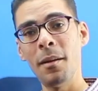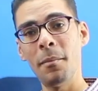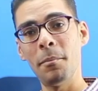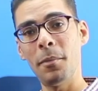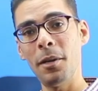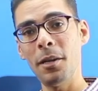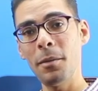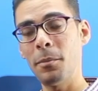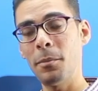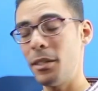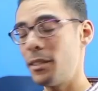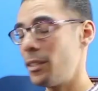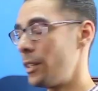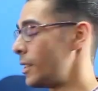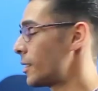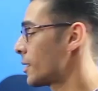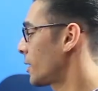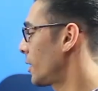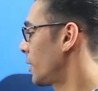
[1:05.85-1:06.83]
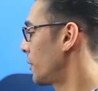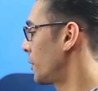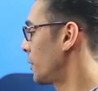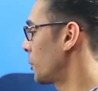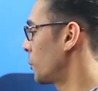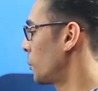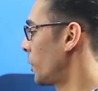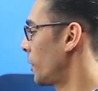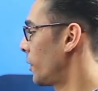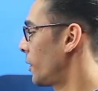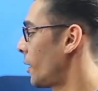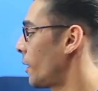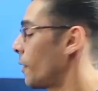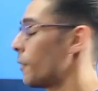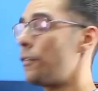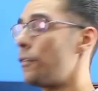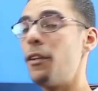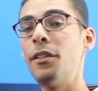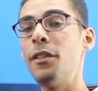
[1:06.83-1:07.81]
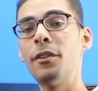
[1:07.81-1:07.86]
My body is covered with
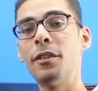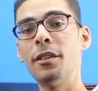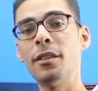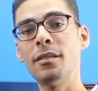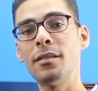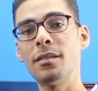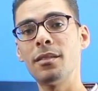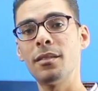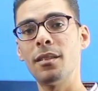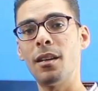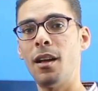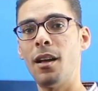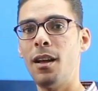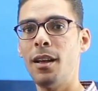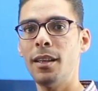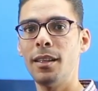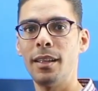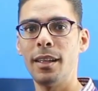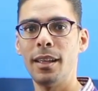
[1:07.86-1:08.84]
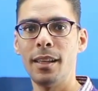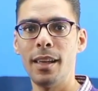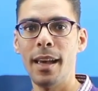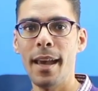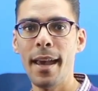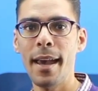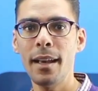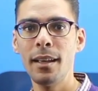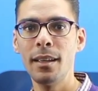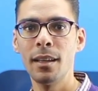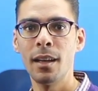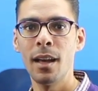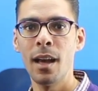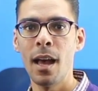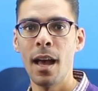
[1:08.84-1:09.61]
feathers. I lay egg.